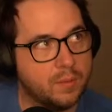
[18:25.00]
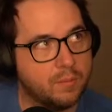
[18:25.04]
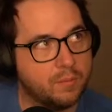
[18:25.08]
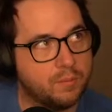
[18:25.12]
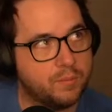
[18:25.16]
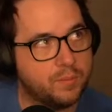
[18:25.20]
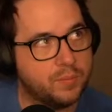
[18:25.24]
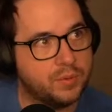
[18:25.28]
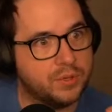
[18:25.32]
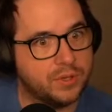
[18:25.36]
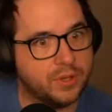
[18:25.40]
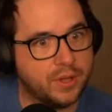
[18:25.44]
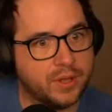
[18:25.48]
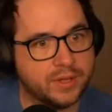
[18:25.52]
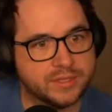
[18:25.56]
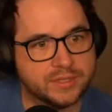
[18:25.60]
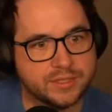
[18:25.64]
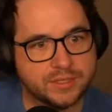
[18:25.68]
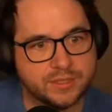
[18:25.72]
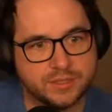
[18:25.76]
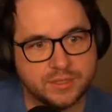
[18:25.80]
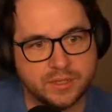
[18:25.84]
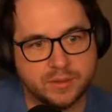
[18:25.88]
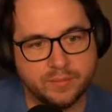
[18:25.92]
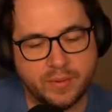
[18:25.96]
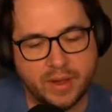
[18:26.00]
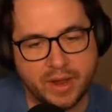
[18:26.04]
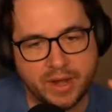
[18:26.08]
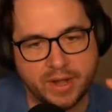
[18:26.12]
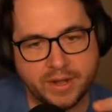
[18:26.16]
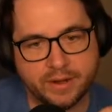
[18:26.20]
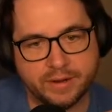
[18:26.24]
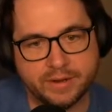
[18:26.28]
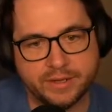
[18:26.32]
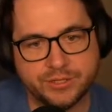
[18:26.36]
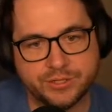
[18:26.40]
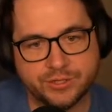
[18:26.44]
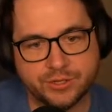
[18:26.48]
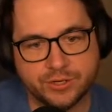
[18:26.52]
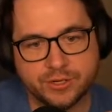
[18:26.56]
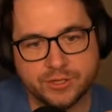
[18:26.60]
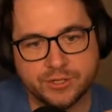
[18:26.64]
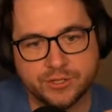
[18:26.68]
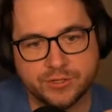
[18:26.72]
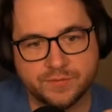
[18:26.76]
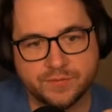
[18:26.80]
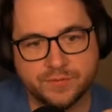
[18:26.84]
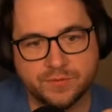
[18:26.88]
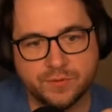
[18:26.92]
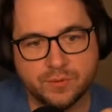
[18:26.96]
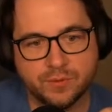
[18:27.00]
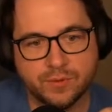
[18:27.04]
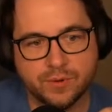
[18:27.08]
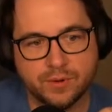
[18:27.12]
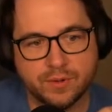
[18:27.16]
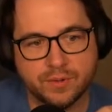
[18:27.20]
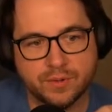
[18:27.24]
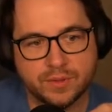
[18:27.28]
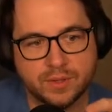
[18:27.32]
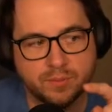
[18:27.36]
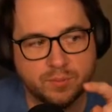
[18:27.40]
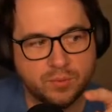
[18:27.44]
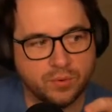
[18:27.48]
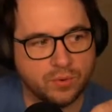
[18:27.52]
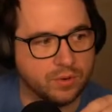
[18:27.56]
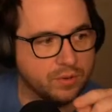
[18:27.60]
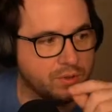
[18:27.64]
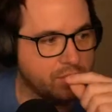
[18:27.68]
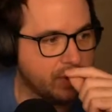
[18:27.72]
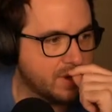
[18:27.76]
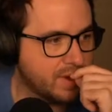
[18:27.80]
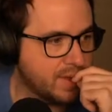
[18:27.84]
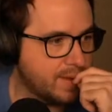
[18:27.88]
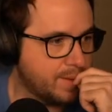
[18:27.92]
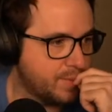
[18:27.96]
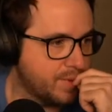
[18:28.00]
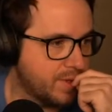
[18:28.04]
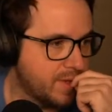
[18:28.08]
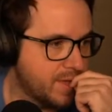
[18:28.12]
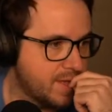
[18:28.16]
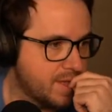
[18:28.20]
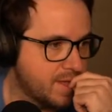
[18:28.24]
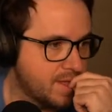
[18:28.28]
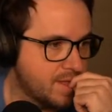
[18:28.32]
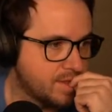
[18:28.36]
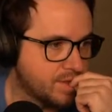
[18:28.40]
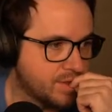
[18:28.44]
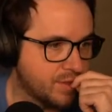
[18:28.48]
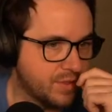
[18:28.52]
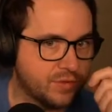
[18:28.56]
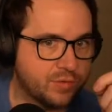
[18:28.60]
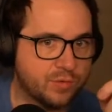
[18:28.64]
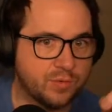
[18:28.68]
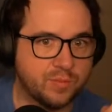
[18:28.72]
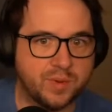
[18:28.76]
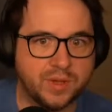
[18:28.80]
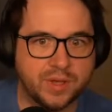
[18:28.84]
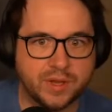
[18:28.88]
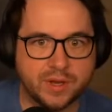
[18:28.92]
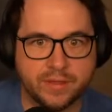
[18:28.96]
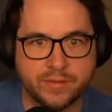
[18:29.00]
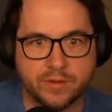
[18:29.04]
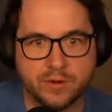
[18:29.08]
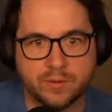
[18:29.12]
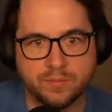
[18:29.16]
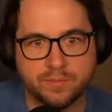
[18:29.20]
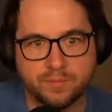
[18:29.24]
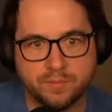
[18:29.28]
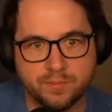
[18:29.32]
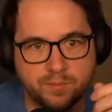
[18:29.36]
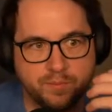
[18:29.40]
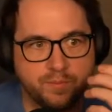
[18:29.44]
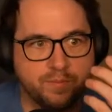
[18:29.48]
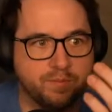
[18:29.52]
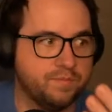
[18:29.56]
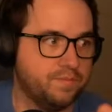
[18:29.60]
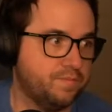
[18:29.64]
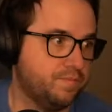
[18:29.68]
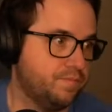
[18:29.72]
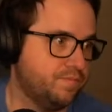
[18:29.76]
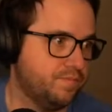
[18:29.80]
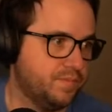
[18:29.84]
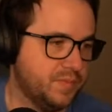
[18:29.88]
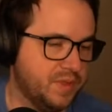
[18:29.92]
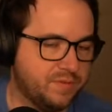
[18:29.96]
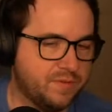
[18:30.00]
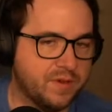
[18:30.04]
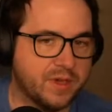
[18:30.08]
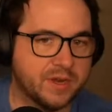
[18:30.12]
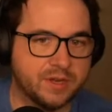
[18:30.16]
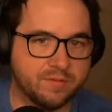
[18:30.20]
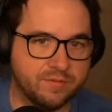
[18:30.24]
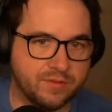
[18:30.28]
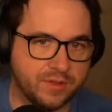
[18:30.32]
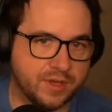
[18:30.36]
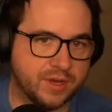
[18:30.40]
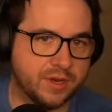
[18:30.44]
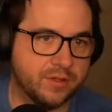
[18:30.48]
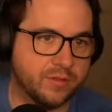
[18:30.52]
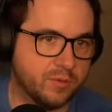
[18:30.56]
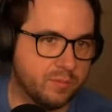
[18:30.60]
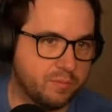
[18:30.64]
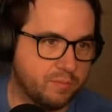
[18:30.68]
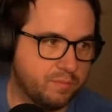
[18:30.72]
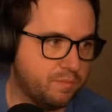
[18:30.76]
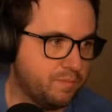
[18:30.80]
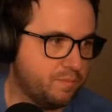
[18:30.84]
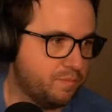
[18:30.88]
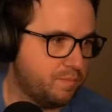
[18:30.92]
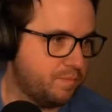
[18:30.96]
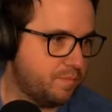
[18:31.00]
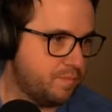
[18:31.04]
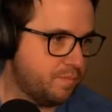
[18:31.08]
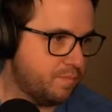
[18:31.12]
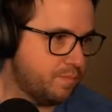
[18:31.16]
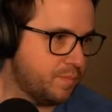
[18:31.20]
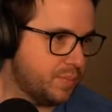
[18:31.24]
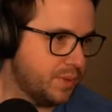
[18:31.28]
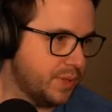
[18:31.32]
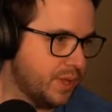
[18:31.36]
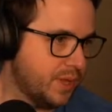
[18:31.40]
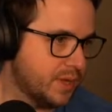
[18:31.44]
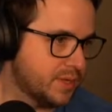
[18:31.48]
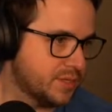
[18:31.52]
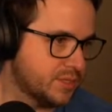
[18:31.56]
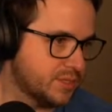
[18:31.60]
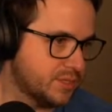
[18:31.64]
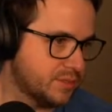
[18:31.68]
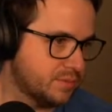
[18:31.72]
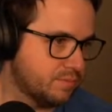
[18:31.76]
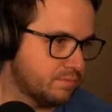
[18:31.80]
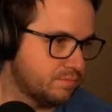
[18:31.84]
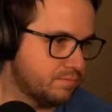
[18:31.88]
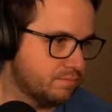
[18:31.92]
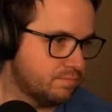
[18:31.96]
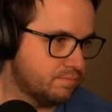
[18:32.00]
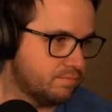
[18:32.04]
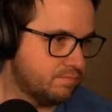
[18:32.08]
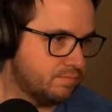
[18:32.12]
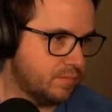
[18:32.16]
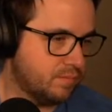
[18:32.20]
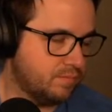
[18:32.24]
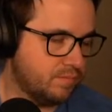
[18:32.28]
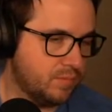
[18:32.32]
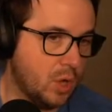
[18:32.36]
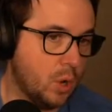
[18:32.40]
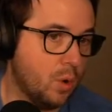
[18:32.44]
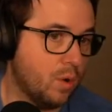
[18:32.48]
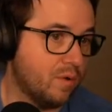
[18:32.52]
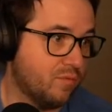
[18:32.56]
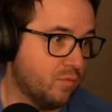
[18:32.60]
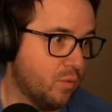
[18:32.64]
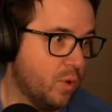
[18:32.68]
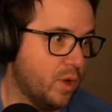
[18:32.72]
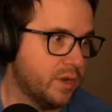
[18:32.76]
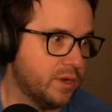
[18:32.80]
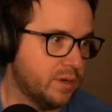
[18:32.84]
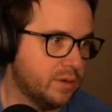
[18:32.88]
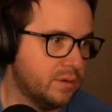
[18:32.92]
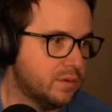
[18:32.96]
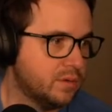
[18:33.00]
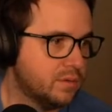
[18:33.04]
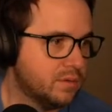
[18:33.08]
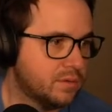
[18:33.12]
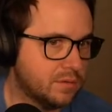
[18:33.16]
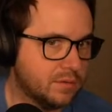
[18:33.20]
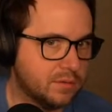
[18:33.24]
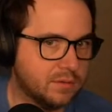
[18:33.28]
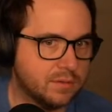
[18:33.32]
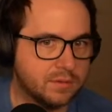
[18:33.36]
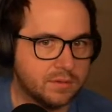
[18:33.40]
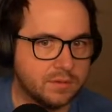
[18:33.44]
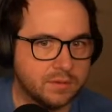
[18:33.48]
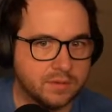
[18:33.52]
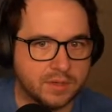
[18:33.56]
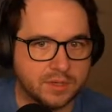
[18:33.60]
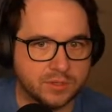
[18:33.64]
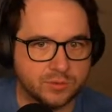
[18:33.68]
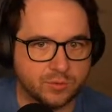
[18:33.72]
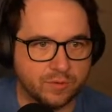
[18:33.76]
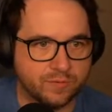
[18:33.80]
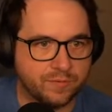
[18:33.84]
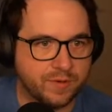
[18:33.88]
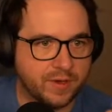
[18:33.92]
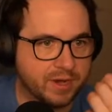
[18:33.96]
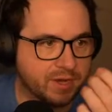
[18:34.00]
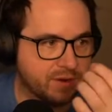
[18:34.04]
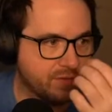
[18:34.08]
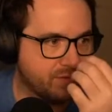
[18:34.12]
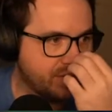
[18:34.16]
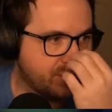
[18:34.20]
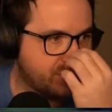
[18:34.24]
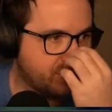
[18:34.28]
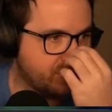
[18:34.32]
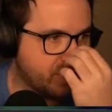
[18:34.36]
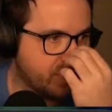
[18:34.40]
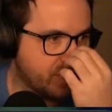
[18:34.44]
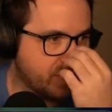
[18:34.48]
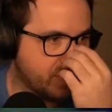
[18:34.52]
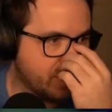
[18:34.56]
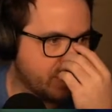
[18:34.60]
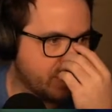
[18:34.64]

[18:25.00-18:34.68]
plus a binary search for the port lookup. So this would be effectively another plus O of 1, because we're effectively doing